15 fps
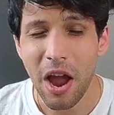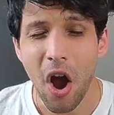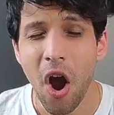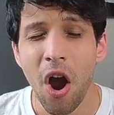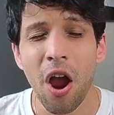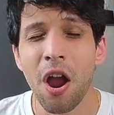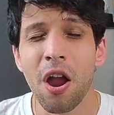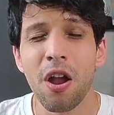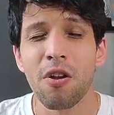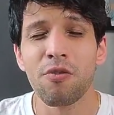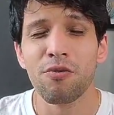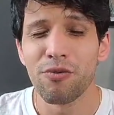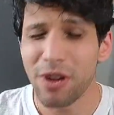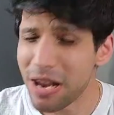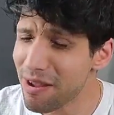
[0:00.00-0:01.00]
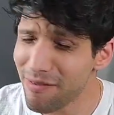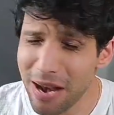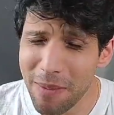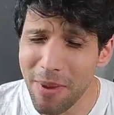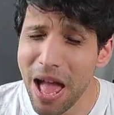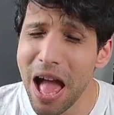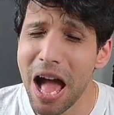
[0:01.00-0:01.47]
are really
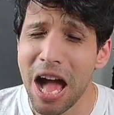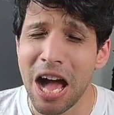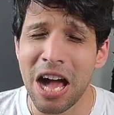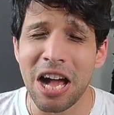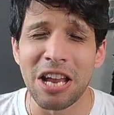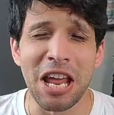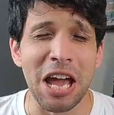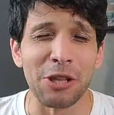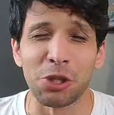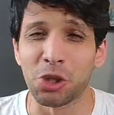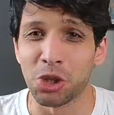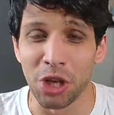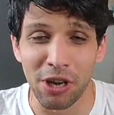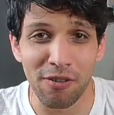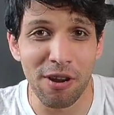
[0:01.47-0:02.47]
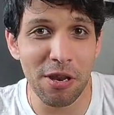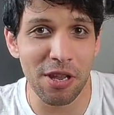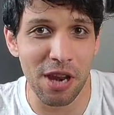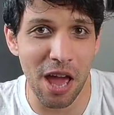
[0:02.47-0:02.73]
bad at generating